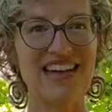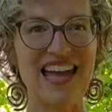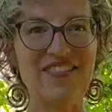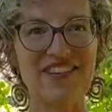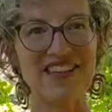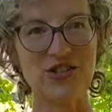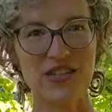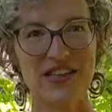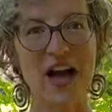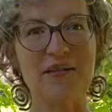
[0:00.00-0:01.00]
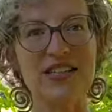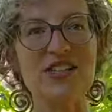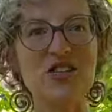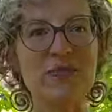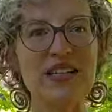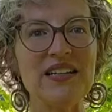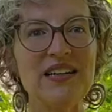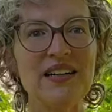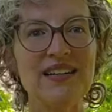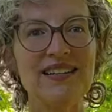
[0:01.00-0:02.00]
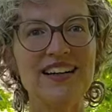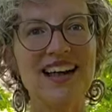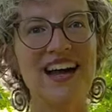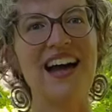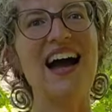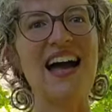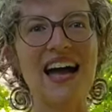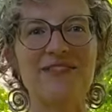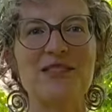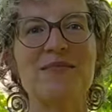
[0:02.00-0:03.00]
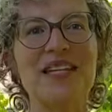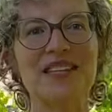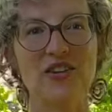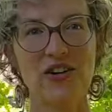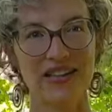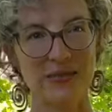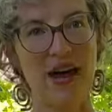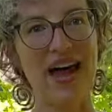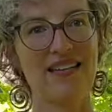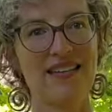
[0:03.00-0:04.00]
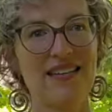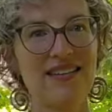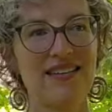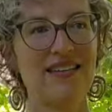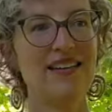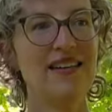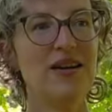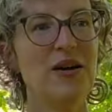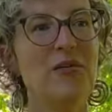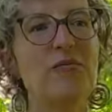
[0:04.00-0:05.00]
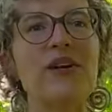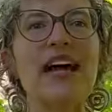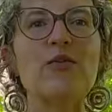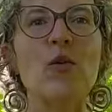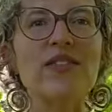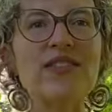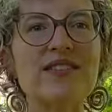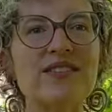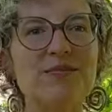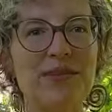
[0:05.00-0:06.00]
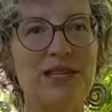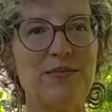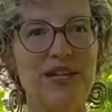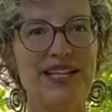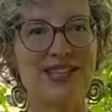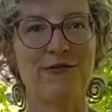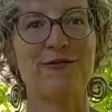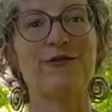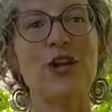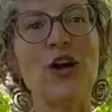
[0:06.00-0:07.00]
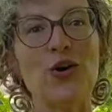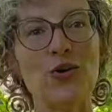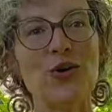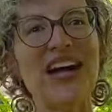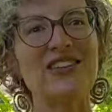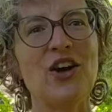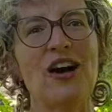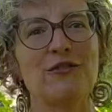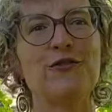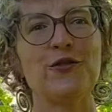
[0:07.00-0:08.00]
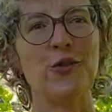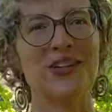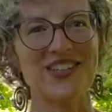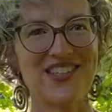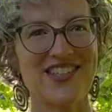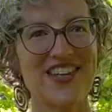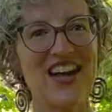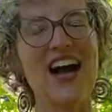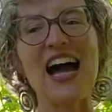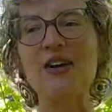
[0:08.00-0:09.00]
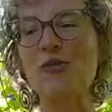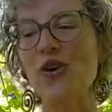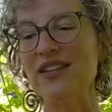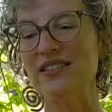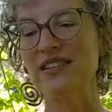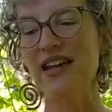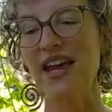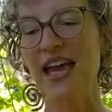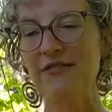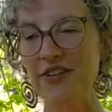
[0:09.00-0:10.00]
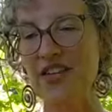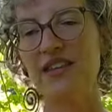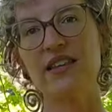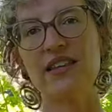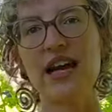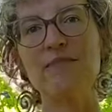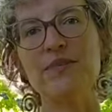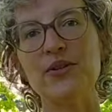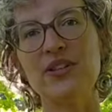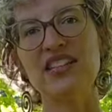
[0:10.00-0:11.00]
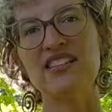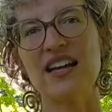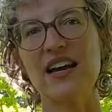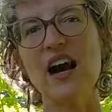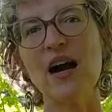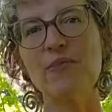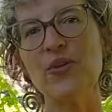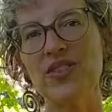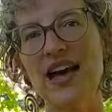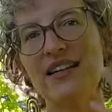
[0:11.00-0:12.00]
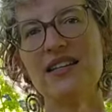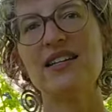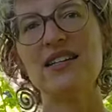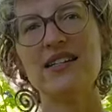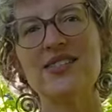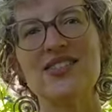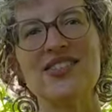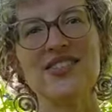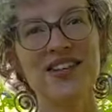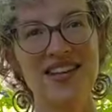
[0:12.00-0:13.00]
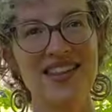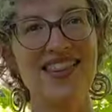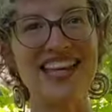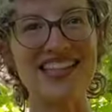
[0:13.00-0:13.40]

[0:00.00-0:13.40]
everything just coming to me. I have to meet it on its path. But I want this to be a place of flow and not force. I want everything that I'm building to come with that ease that